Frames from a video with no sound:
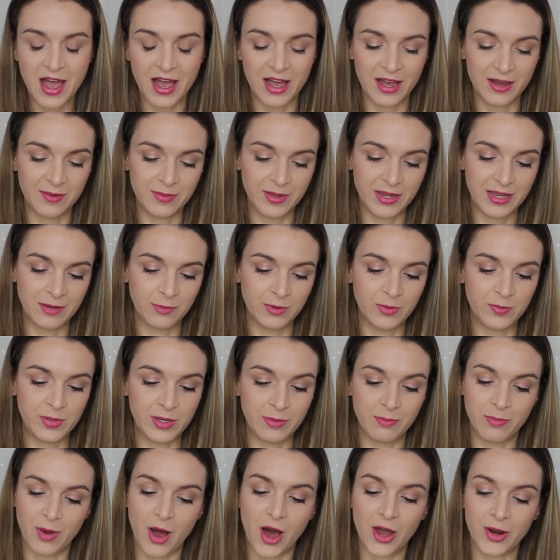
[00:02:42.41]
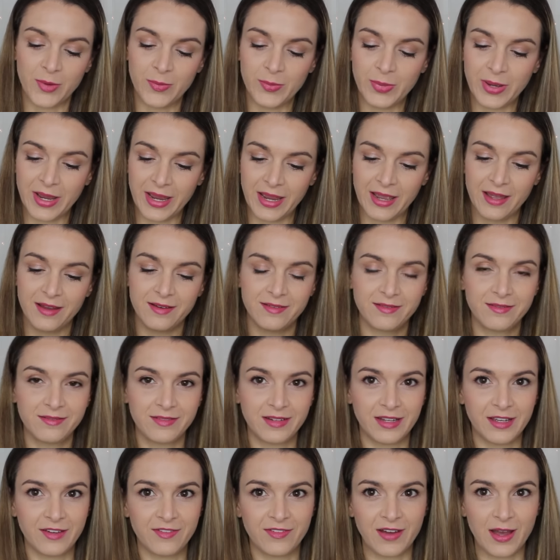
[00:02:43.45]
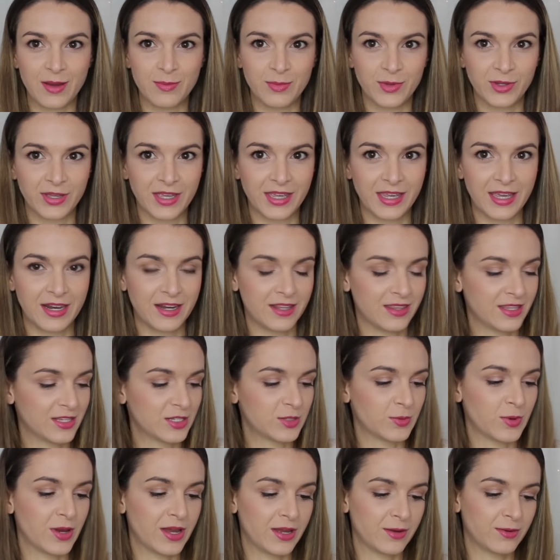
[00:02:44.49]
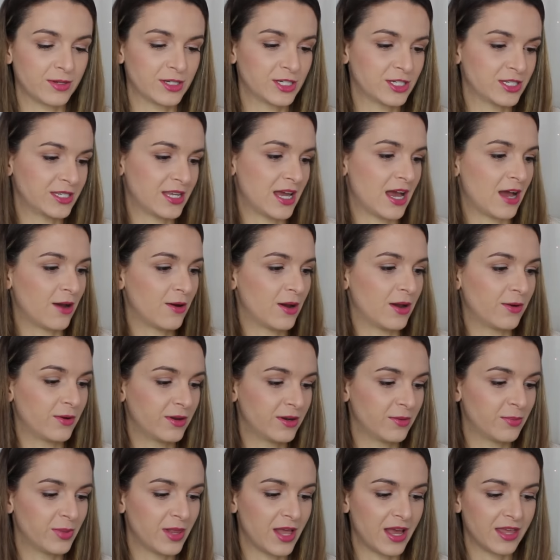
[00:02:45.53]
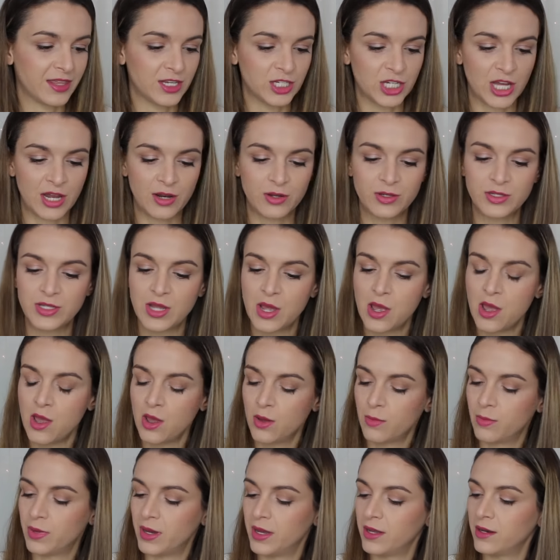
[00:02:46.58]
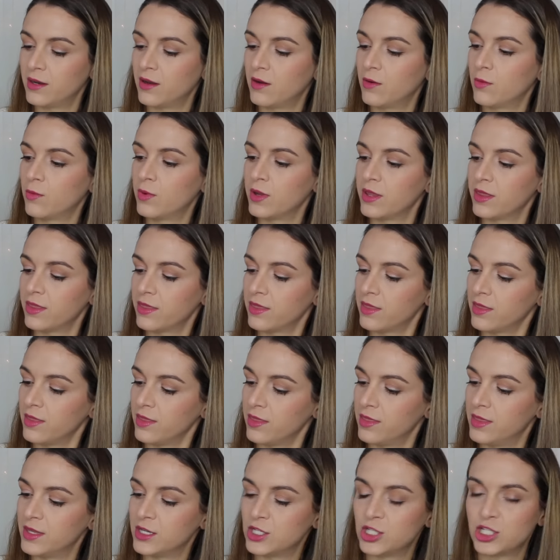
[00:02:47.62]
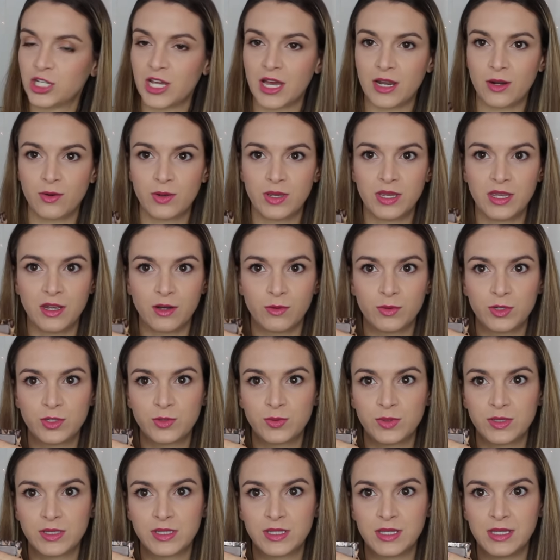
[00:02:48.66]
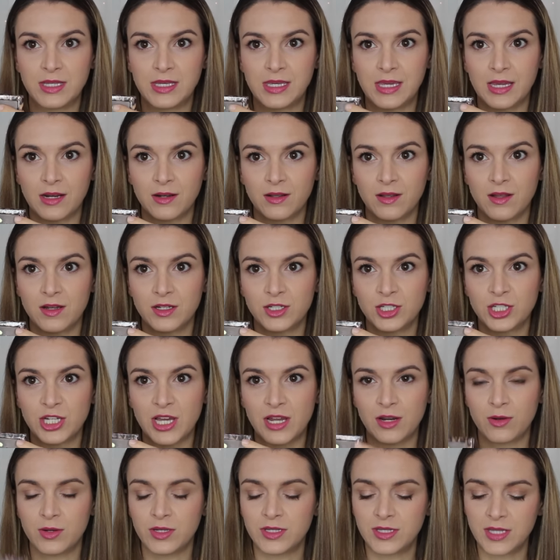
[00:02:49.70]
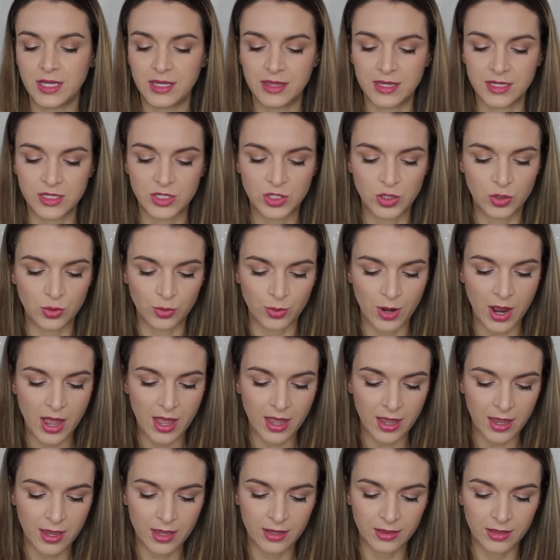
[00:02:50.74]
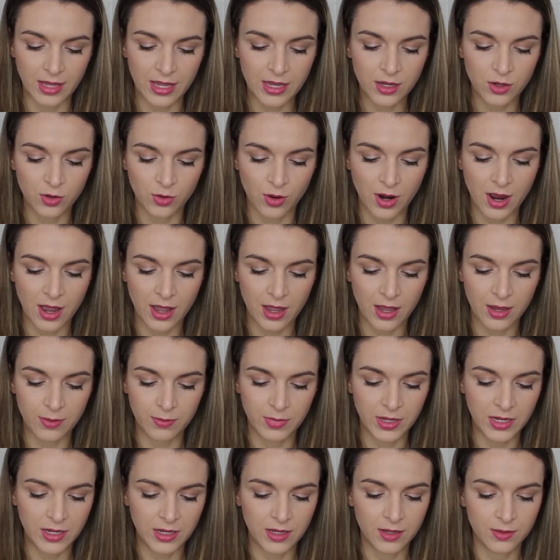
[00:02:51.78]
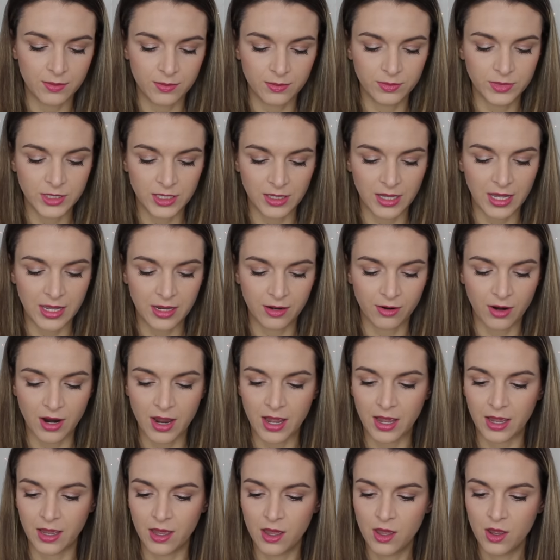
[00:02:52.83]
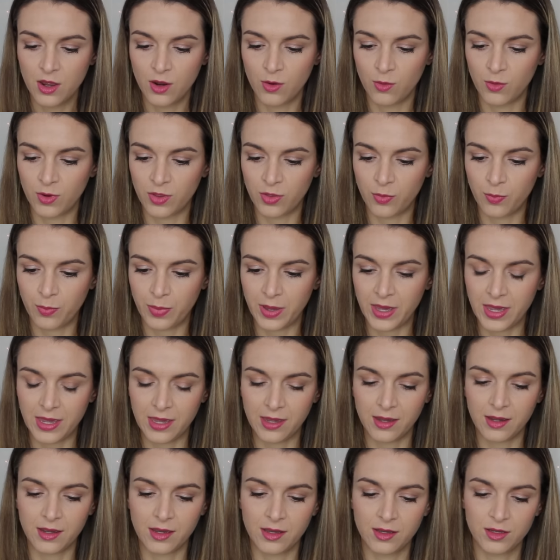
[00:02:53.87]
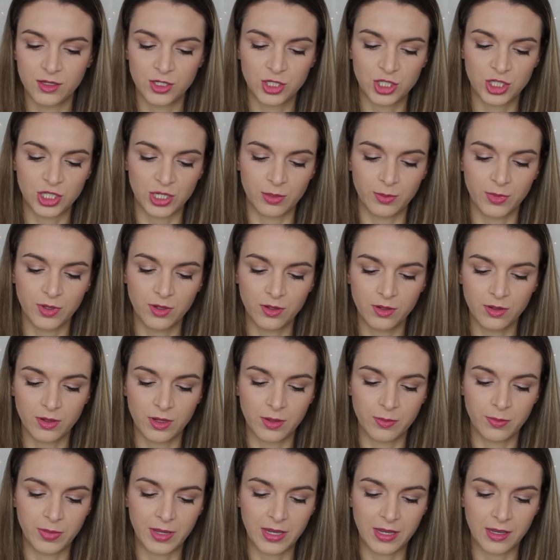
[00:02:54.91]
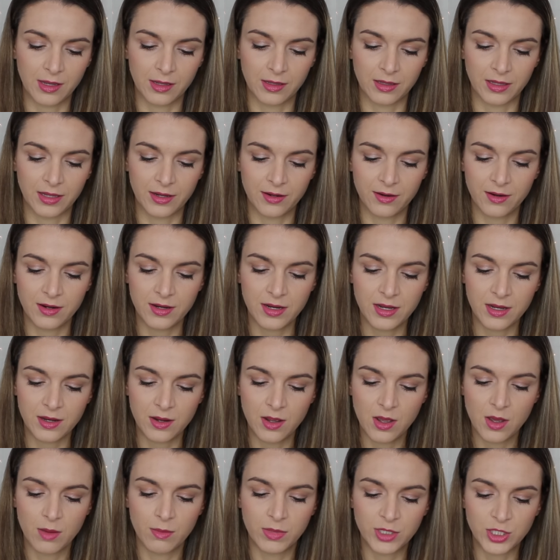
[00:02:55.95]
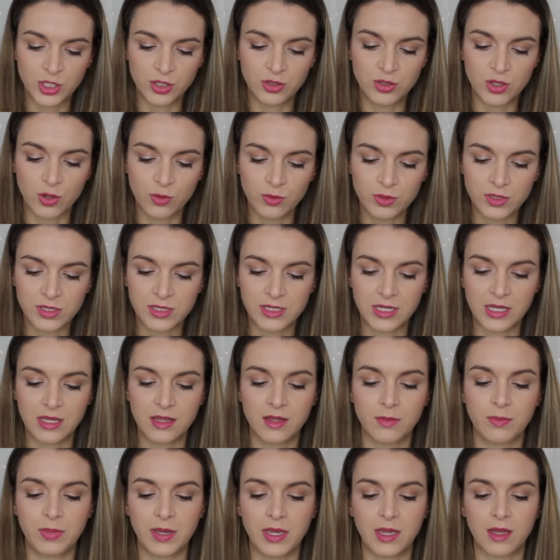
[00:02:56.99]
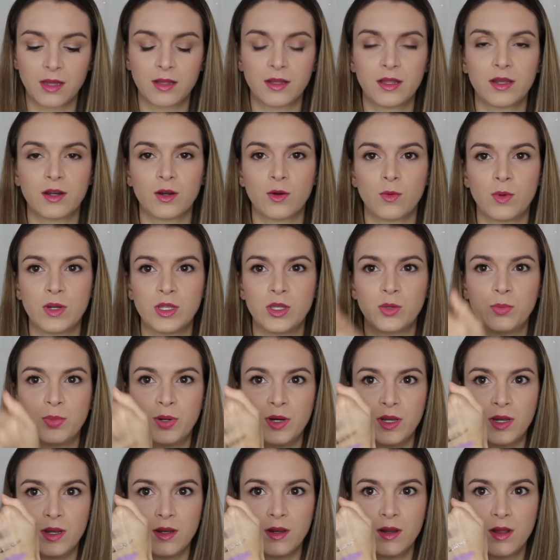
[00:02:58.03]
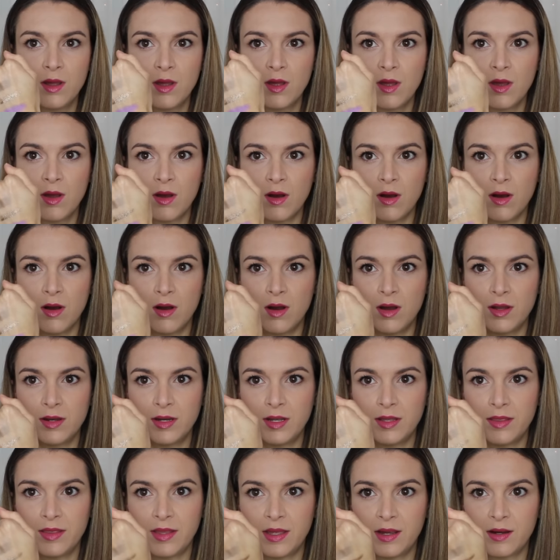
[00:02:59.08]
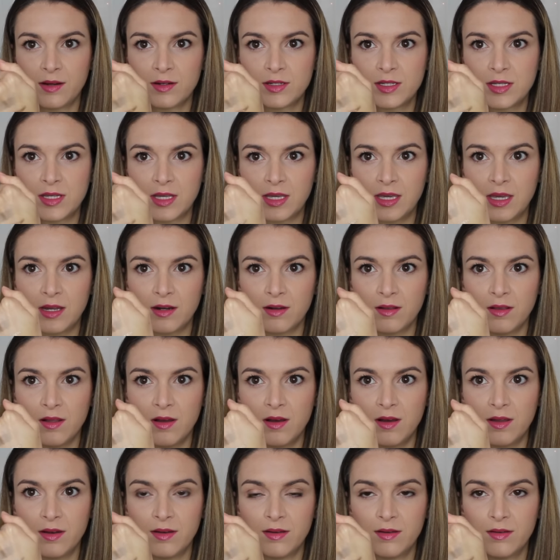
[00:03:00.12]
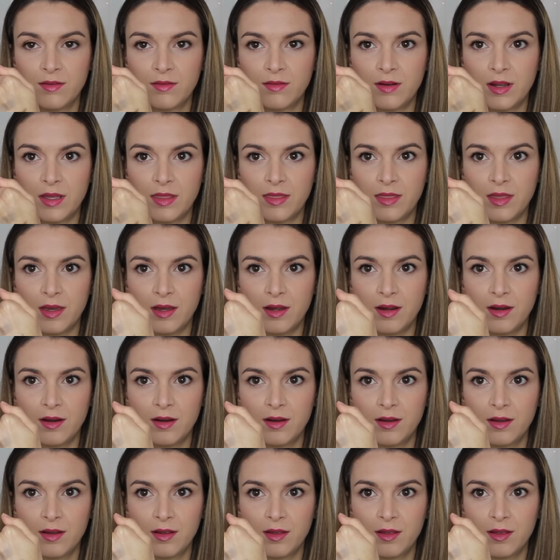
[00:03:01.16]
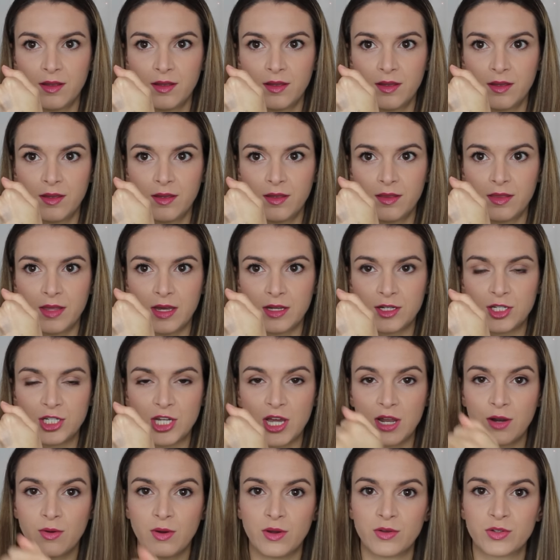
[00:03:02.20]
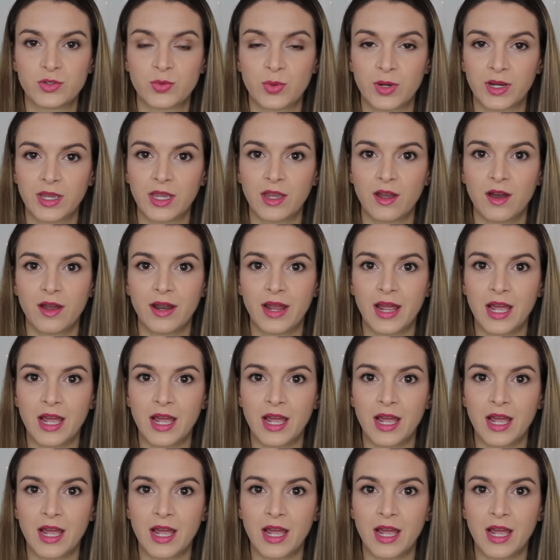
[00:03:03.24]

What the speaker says: It would be bottom pan if I'm looking at it this way, which is how I would apply the shadows. But with this shadow here, which was the Guerlain shadow, it's like this gray, light gray, medium to light gray with pink shimmer and pink glitter in it, but you don't see the pink glitter when you put it on. And there's the Guerlain right there. That shadow I was working on.